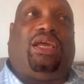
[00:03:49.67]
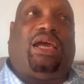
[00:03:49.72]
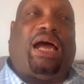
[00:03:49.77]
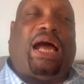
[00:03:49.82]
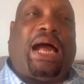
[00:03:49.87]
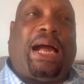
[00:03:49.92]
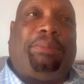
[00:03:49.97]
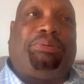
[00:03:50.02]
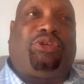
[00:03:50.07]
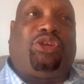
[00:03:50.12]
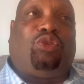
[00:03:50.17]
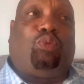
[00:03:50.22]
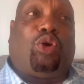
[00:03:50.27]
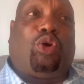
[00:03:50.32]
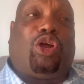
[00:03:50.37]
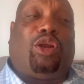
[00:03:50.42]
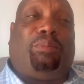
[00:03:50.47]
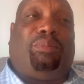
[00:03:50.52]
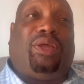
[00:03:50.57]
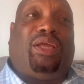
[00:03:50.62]
options were
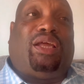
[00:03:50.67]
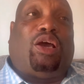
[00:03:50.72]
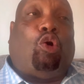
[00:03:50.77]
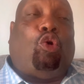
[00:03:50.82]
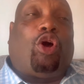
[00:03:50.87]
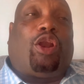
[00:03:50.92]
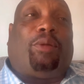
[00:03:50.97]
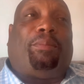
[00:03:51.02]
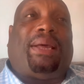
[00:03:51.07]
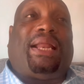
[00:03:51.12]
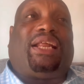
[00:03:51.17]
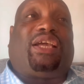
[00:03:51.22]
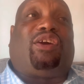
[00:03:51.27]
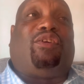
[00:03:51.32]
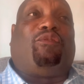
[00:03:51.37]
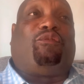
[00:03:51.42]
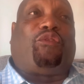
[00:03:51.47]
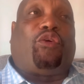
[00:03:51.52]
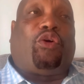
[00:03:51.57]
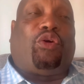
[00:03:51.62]
going to be automatically
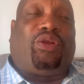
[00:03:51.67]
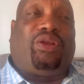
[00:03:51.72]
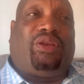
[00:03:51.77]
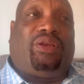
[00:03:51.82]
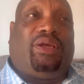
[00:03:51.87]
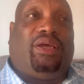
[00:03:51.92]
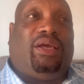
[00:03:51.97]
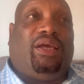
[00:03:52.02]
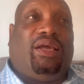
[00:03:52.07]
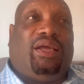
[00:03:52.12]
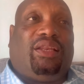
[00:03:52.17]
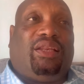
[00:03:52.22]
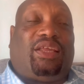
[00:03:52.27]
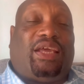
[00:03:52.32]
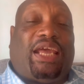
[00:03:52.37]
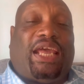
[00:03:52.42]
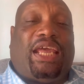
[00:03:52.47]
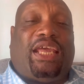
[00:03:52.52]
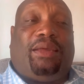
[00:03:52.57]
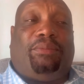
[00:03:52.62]
converted to
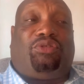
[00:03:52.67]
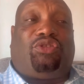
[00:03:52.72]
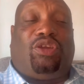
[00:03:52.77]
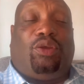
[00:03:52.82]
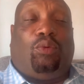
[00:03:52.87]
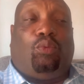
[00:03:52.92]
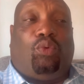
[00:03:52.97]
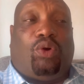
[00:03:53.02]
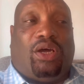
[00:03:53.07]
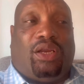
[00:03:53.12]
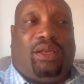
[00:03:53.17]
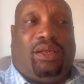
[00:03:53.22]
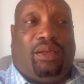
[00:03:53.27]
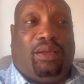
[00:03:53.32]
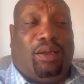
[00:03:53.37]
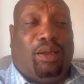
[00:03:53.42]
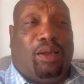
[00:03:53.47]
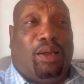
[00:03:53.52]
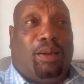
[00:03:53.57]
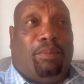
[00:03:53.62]
AMC1,
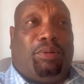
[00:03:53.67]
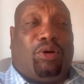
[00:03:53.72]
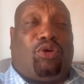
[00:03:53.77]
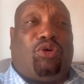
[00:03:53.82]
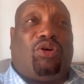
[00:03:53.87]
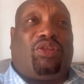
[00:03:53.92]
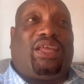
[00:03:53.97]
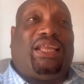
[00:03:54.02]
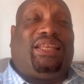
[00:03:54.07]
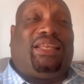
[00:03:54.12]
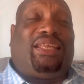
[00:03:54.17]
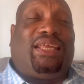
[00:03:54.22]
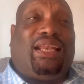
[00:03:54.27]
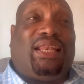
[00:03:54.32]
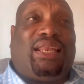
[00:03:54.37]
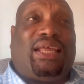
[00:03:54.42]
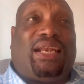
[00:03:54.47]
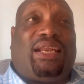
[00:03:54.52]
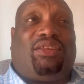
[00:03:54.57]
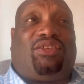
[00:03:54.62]
because they didn't
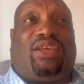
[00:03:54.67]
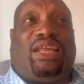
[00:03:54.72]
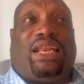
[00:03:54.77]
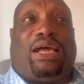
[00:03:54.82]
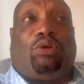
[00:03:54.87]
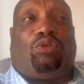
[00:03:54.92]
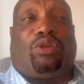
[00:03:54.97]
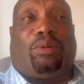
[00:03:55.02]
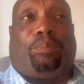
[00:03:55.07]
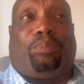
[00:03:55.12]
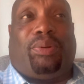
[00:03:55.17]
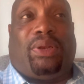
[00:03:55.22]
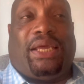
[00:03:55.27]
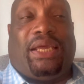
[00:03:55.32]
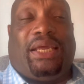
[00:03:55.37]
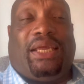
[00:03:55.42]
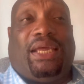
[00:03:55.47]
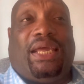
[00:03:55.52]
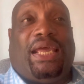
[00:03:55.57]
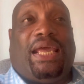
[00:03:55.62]
let us get out the
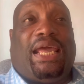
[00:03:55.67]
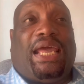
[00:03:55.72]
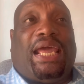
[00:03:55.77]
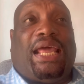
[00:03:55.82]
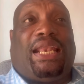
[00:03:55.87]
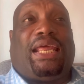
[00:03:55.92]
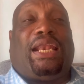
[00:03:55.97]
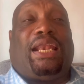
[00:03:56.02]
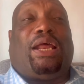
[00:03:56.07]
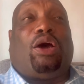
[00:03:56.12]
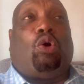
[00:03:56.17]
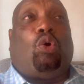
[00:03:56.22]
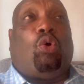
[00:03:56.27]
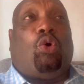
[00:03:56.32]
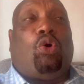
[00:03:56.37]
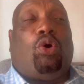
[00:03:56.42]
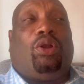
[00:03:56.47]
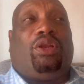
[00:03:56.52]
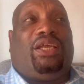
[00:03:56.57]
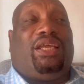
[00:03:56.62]
play and let
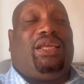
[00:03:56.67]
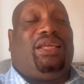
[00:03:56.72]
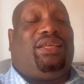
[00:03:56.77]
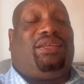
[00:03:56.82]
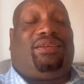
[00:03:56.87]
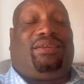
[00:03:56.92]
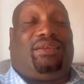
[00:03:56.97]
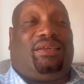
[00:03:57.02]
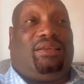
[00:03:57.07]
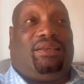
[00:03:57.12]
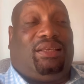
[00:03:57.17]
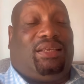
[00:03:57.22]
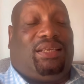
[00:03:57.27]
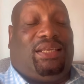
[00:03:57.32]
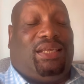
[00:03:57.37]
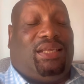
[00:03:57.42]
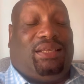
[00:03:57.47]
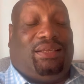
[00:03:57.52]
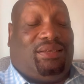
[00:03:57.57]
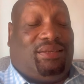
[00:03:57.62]
all these
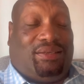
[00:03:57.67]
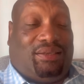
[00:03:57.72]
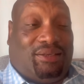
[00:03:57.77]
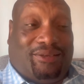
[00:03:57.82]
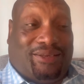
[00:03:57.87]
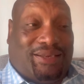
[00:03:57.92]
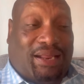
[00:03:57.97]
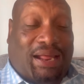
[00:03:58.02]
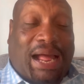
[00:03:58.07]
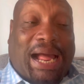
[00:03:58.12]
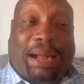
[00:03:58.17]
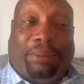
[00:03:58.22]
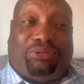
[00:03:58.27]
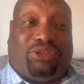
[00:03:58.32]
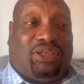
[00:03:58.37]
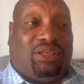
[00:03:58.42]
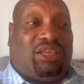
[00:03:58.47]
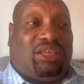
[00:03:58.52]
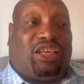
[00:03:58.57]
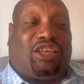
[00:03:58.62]

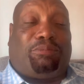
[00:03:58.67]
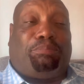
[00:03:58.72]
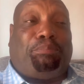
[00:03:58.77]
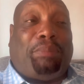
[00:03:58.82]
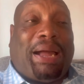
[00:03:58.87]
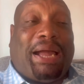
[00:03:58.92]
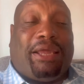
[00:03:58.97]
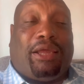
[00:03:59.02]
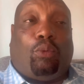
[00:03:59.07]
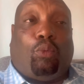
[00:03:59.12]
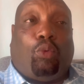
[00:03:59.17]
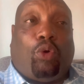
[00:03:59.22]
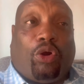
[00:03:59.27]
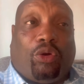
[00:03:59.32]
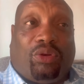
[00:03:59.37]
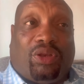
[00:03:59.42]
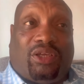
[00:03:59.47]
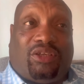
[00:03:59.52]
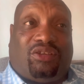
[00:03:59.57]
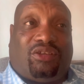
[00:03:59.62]
options expire
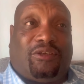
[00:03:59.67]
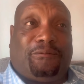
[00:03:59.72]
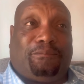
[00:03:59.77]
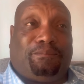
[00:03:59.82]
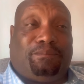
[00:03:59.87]
worthless,